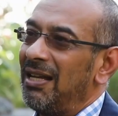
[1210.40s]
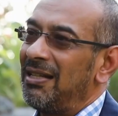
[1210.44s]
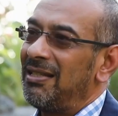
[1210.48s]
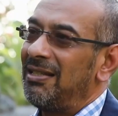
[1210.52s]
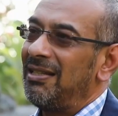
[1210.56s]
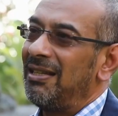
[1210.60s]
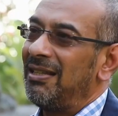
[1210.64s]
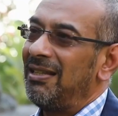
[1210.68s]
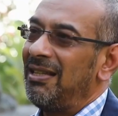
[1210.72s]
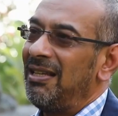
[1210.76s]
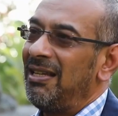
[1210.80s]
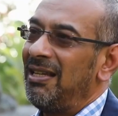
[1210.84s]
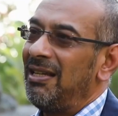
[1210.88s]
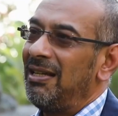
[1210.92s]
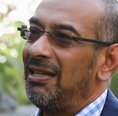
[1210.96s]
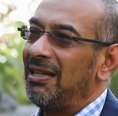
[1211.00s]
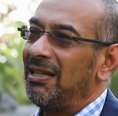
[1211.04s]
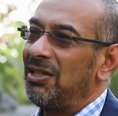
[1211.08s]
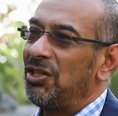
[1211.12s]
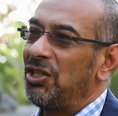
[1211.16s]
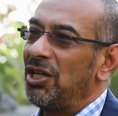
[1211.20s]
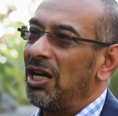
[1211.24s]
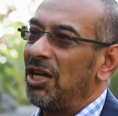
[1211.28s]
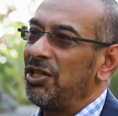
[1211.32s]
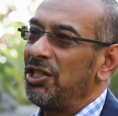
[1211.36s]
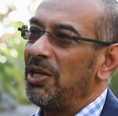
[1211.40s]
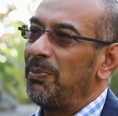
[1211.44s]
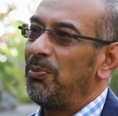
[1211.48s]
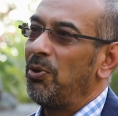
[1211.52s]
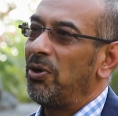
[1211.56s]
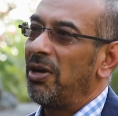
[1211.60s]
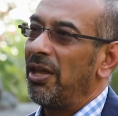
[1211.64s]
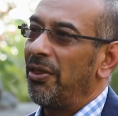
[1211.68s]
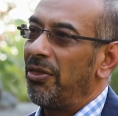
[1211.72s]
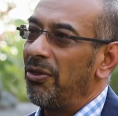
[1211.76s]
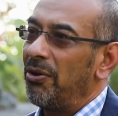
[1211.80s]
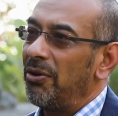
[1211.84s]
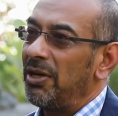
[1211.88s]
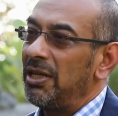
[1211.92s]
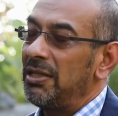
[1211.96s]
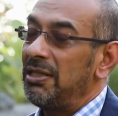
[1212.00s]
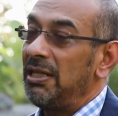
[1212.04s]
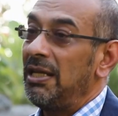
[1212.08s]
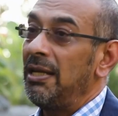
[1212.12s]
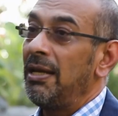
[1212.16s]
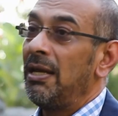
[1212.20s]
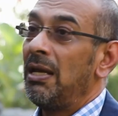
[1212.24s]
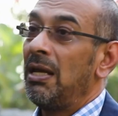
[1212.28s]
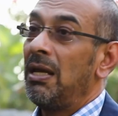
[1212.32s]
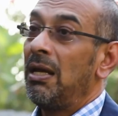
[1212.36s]
at the Sharjah Book
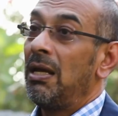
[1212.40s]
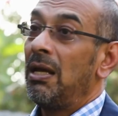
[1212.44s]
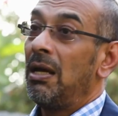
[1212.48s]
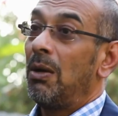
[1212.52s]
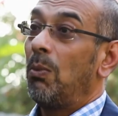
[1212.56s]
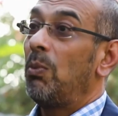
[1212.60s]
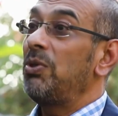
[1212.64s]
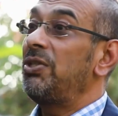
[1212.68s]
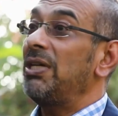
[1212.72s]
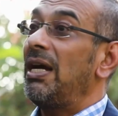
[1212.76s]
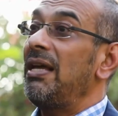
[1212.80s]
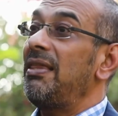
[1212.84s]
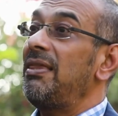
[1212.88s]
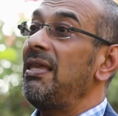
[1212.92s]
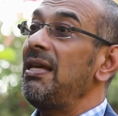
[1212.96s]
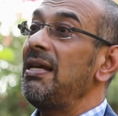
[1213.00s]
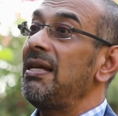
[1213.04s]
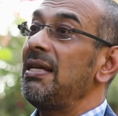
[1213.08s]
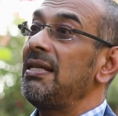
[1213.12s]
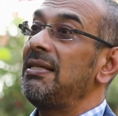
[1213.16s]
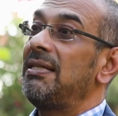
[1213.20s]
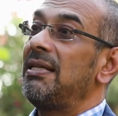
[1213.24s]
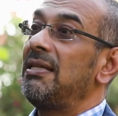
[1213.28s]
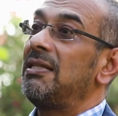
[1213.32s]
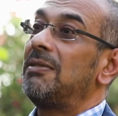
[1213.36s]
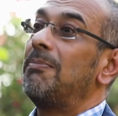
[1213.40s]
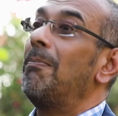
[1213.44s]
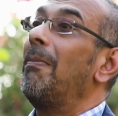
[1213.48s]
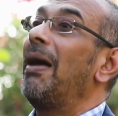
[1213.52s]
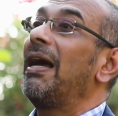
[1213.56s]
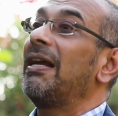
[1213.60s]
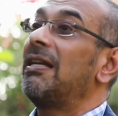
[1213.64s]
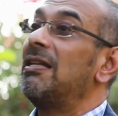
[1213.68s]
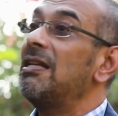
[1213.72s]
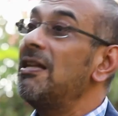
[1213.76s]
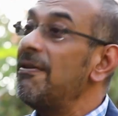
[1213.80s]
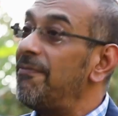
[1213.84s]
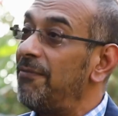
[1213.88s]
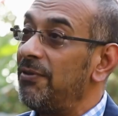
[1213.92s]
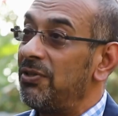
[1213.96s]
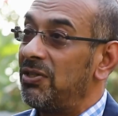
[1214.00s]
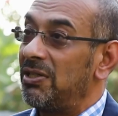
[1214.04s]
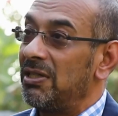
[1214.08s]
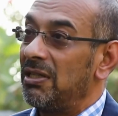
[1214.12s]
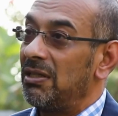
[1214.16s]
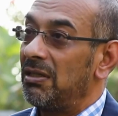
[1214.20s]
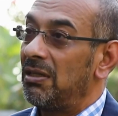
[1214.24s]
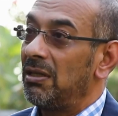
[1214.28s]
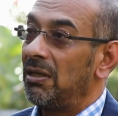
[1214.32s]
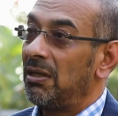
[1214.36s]
Authority, which I think is
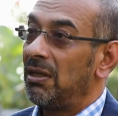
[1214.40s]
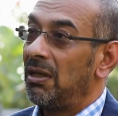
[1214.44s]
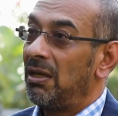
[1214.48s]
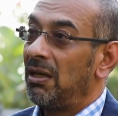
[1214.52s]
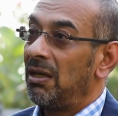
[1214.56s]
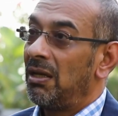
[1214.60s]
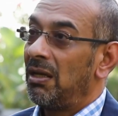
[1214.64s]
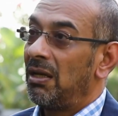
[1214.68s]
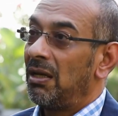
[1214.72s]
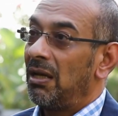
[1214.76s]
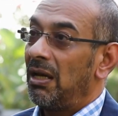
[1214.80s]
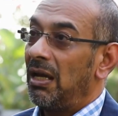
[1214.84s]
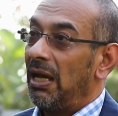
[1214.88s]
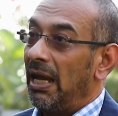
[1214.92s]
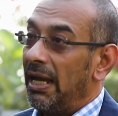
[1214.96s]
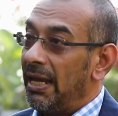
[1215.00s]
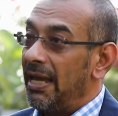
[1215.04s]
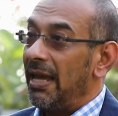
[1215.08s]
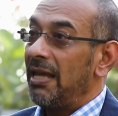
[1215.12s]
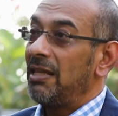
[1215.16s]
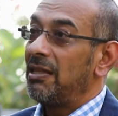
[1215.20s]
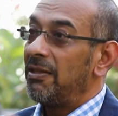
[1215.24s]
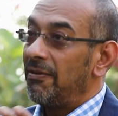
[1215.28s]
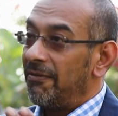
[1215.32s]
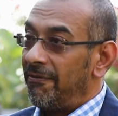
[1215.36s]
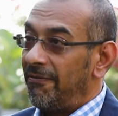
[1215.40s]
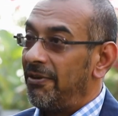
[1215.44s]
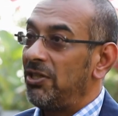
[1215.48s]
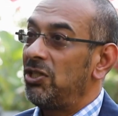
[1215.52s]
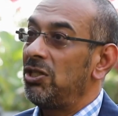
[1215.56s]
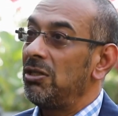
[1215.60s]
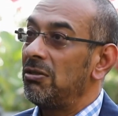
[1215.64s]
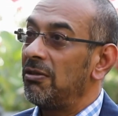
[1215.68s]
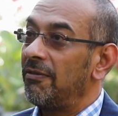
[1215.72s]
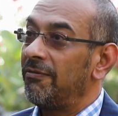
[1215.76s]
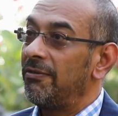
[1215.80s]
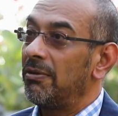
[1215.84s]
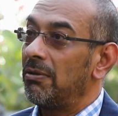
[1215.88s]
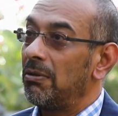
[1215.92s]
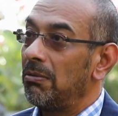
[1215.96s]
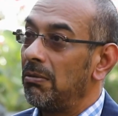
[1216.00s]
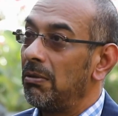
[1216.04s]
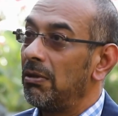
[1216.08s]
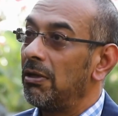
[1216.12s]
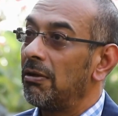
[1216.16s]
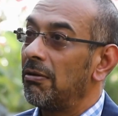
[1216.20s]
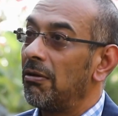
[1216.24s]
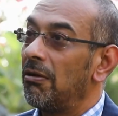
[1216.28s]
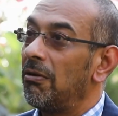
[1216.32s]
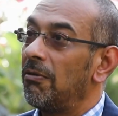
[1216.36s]
magnificent. again, the vision of the
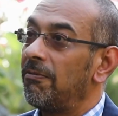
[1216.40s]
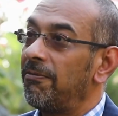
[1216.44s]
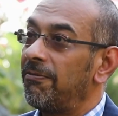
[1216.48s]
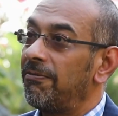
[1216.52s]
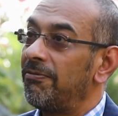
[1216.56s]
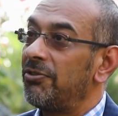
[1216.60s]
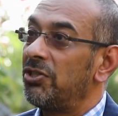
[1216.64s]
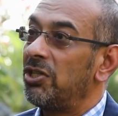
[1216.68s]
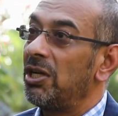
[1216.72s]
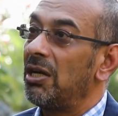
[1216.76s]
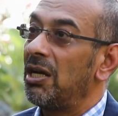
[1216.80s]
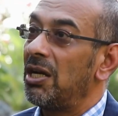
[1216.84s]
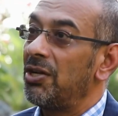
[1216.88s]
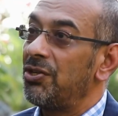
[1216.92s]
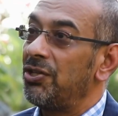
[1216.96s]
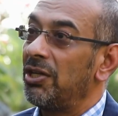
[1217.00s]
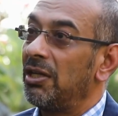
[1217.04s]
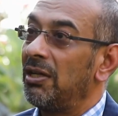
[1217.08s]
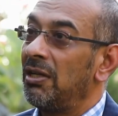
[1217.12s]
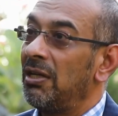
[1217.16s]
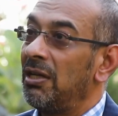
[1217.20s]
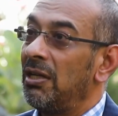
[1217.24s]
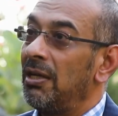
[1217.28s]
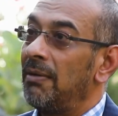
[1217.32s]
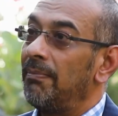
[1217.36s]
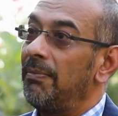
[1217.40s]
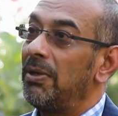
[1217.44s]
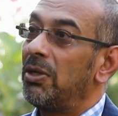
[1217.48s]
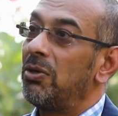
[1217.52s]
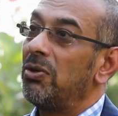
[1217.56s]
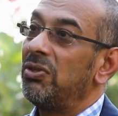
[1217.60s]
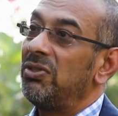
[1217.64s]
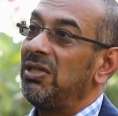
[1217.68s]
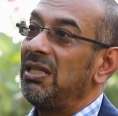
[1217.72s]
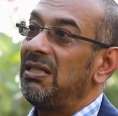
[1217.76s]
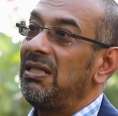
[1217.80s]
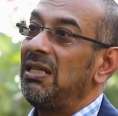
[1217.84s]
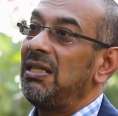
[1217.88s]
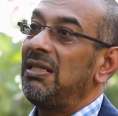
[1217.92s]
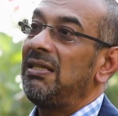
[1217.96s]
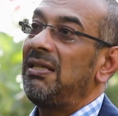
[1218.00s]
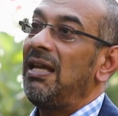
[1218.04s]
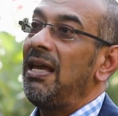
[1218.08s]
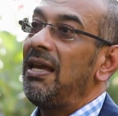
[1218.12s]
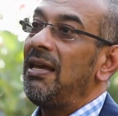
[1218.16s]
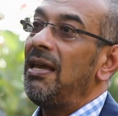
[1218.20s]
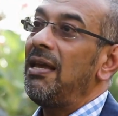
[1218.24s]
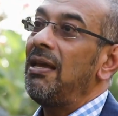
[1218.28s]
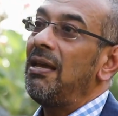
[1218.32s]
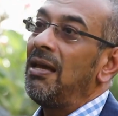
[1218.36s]
ruler of Sharjah, because it is
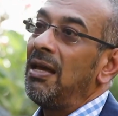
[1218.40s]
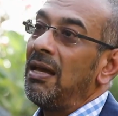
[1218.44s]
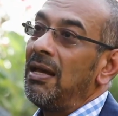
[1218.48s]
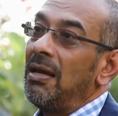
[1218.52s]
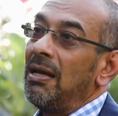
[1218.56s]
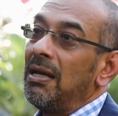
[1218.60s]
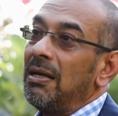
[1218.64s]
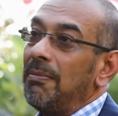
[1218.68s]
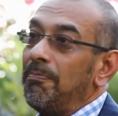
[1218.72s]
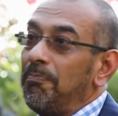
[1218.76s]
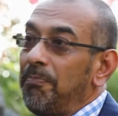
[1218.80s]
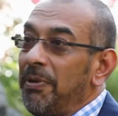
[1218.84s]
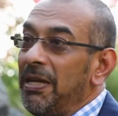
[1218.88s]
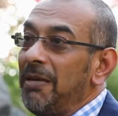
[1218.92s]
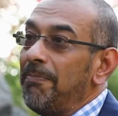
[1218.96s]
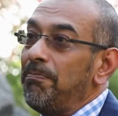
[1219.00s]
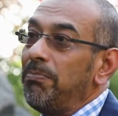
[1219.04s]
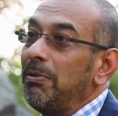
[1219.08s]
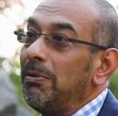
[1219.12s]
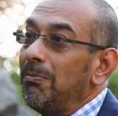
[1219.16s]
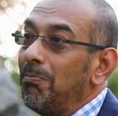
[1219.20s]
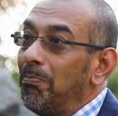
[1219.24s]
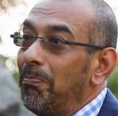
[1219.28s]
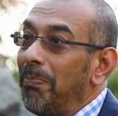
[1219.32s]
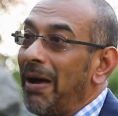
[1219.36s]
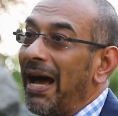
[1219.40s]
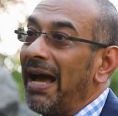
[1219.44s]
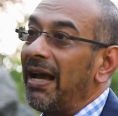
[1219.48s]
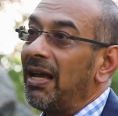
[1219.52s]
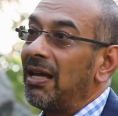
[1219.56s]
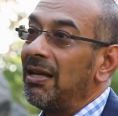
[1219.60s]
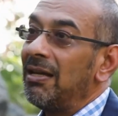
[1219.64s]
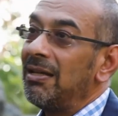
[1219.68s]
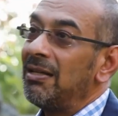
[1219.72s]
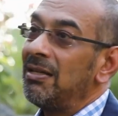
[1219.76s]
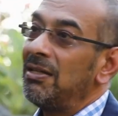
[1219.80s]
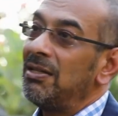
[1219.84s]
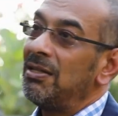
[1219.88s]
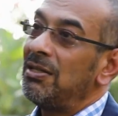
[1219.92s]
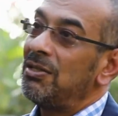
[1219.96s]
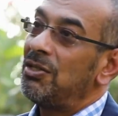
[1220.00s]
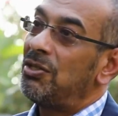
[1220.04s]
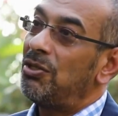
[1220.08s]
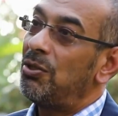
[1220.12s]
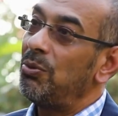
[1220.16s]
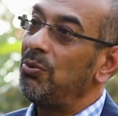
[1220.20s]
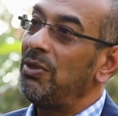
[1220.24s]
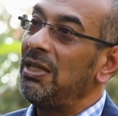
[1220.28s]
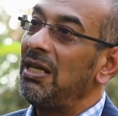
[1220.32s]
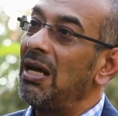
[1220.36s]
taking people back
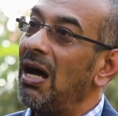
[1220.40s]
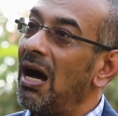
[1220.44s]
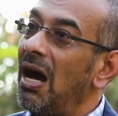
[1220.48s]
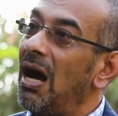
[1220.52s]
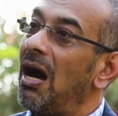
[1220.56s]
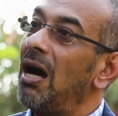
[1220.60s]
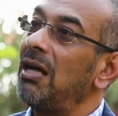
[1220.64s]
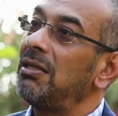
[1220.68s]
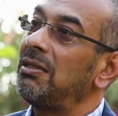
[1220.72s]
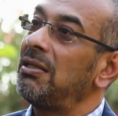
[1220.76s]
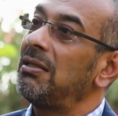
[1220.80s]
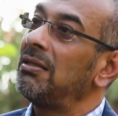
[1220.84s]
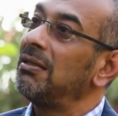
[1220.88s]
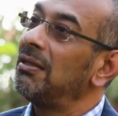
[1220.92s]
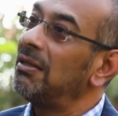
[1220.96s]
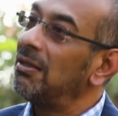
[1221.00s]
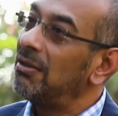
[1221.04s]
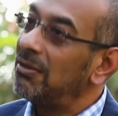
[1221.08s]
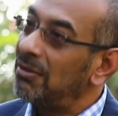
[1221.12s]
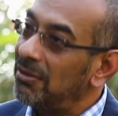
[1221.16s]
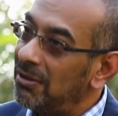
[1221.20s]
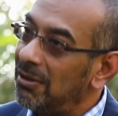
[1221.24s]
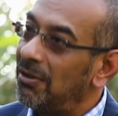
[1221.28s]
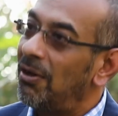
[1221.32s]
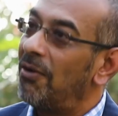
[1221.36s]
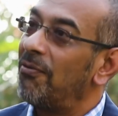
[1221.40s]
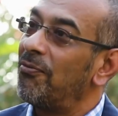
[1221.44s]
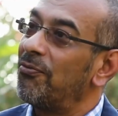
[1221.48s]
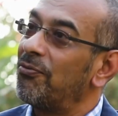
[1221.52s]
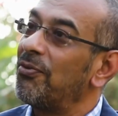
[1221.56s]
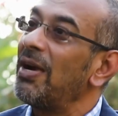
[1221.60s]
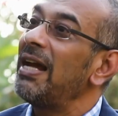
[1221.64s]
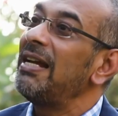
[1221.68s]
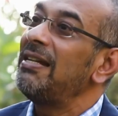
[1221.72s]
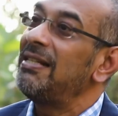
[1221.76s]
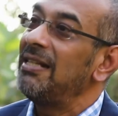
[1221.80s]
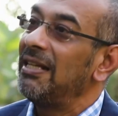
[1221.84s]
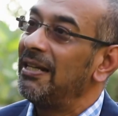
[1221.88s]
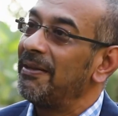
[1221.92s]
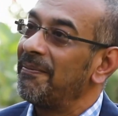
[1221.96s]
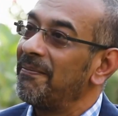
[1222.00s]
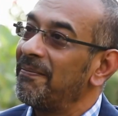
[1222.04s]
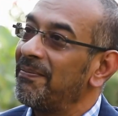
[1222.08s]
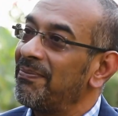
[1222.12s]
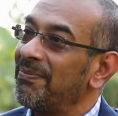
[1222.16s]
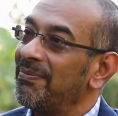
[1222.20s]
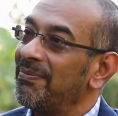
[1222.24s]
to the art of writing.